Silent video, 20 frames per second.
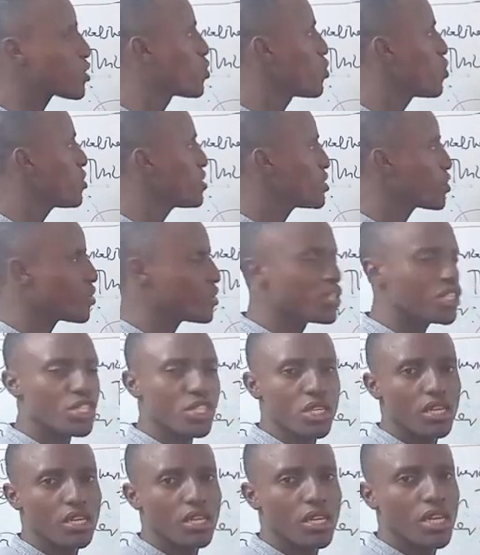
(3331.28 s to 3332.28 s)
cold
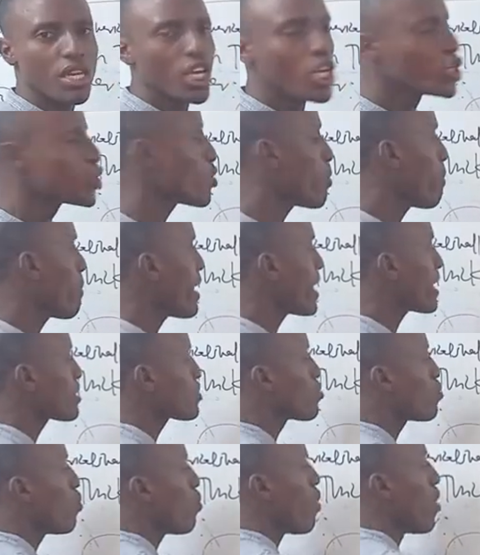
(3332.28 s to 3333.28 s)
condition. So makes
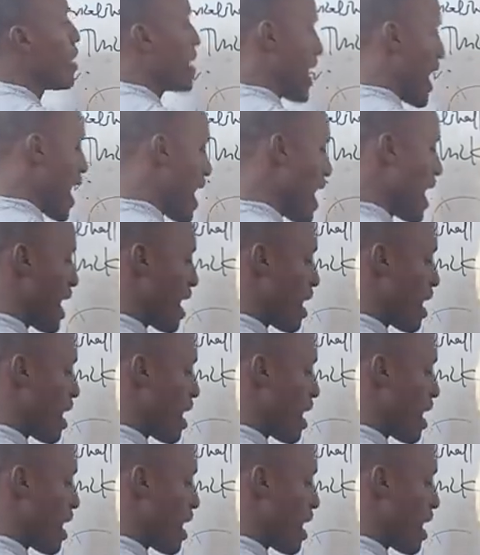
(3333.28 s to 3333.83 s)
water